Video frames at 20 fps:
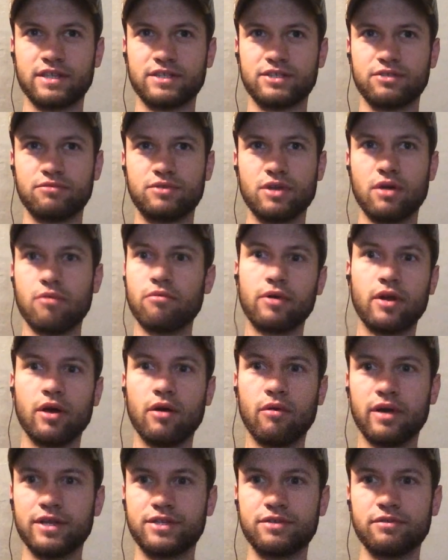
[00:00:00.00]
you don't know
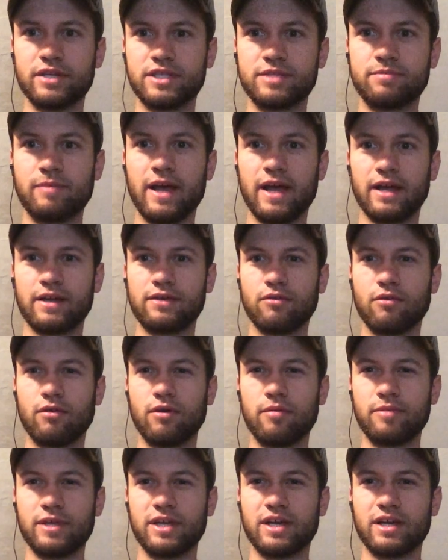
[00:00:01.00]
what to expect,
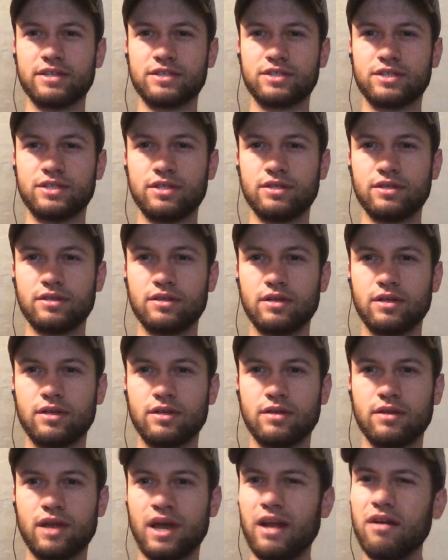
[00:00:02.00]
or because
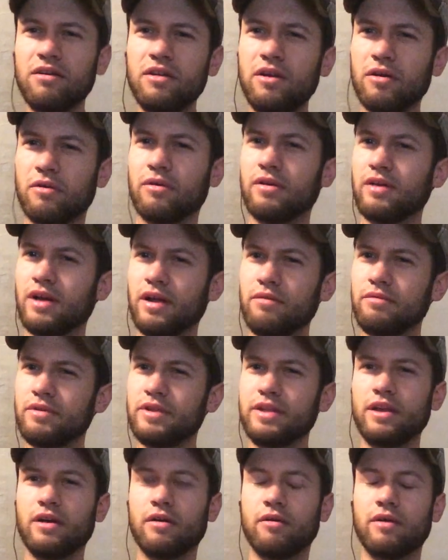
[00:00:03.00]
I don't know. I don't
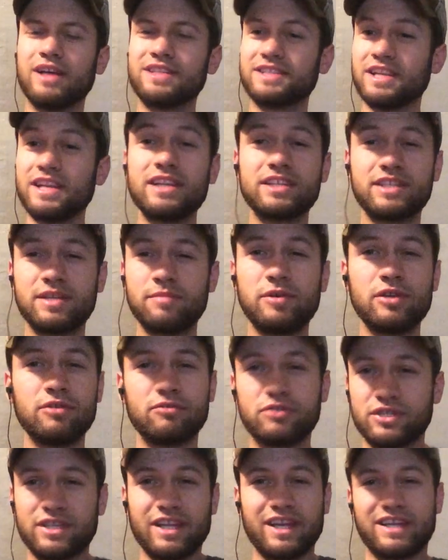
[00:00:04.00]
really know. As an ENTP, you
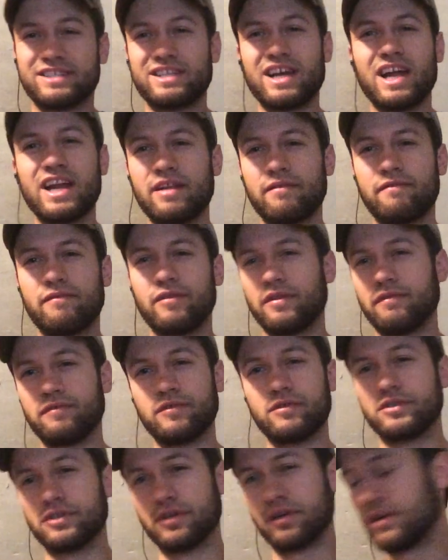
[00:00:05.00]
just get excited for the
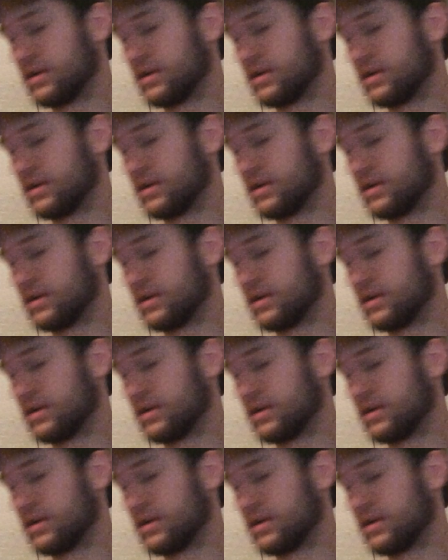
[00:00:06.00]
future.